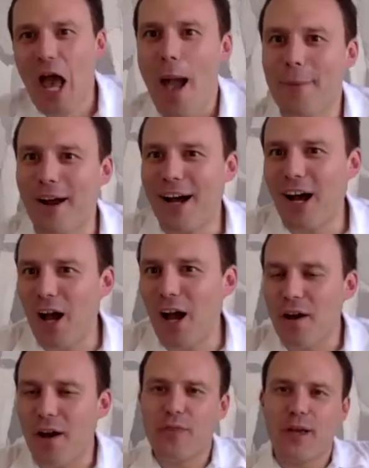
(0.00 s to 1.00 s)
I mean,
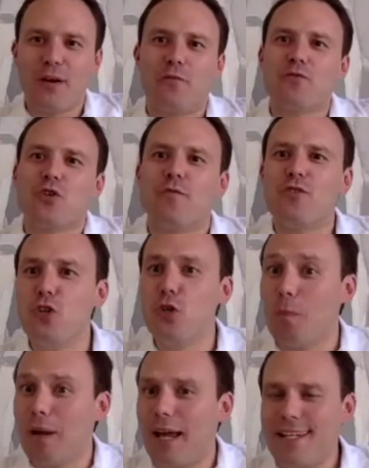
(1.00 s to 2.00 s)
I think from sort of
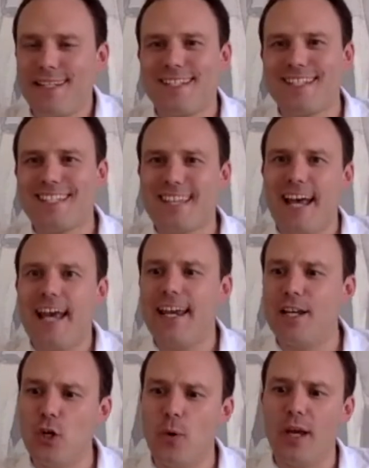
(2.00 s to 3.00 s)
new places to stay,
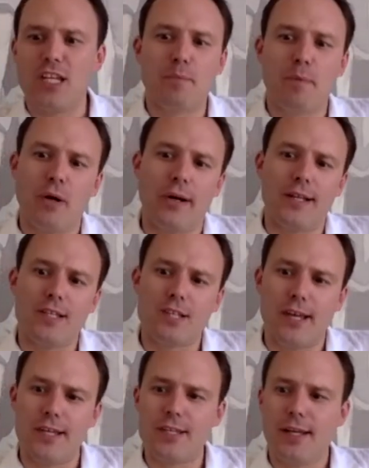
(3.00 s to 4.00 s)
new
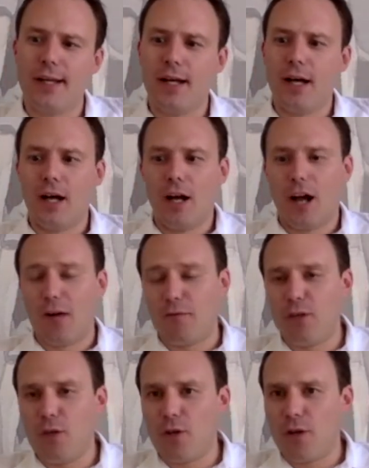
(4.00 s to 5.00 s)
experiences, a
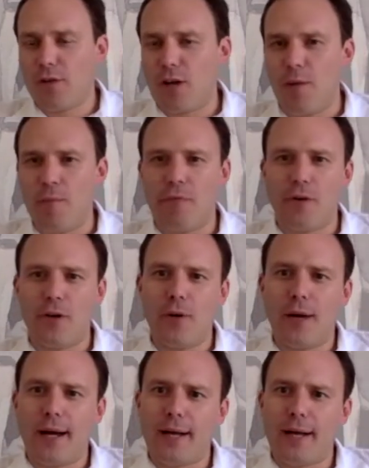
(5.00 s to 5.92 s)
few that have come through,